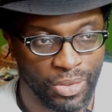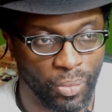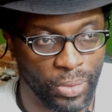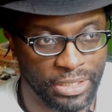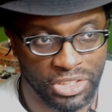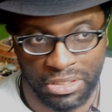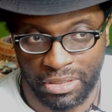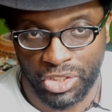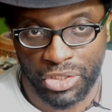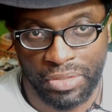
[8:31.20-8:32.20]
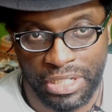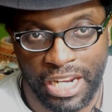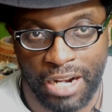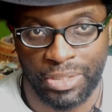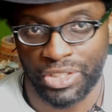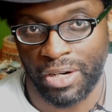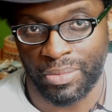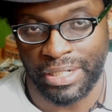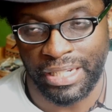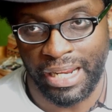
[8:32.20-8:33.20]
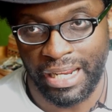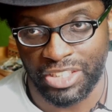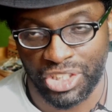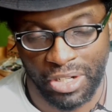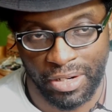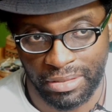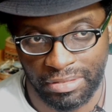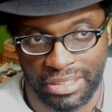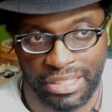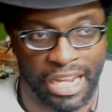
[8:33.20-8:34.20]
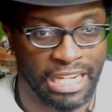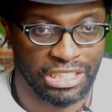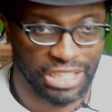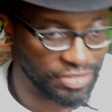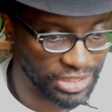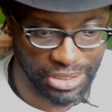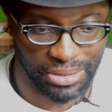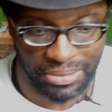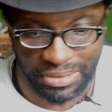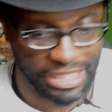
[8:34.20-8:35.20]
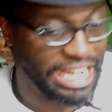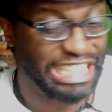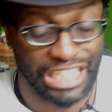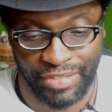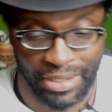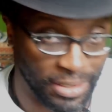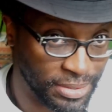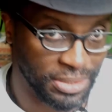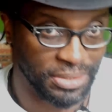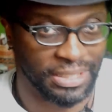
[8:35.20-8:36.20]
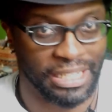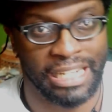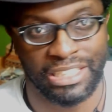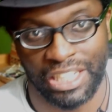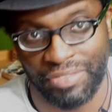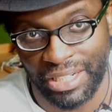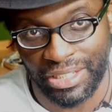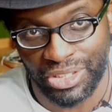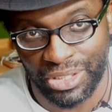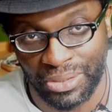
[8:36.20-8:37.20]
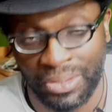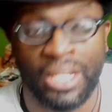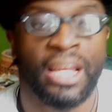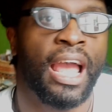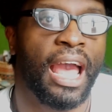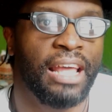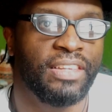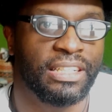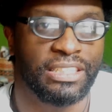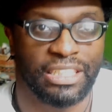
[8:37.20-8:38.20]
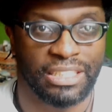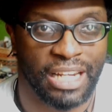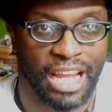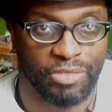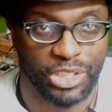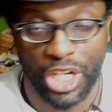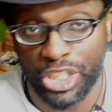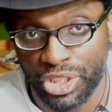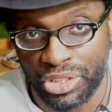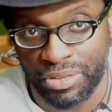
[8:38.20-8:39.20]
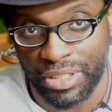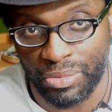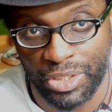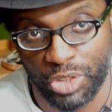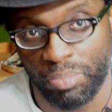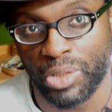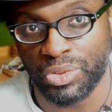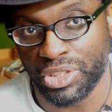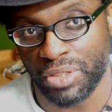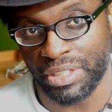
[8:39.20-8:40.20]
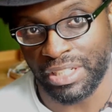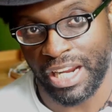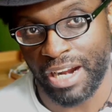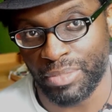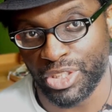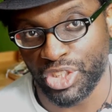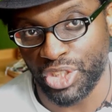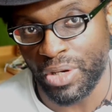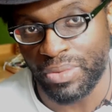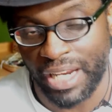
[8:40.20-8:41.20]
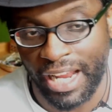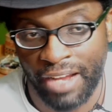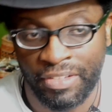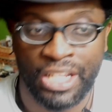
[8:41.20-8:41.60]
which, you know, Sony cameras already had, starting with the A7 II and the A7R II and the A7S II, and that it didn't have a touchscreen, which most Sony cameras don't have.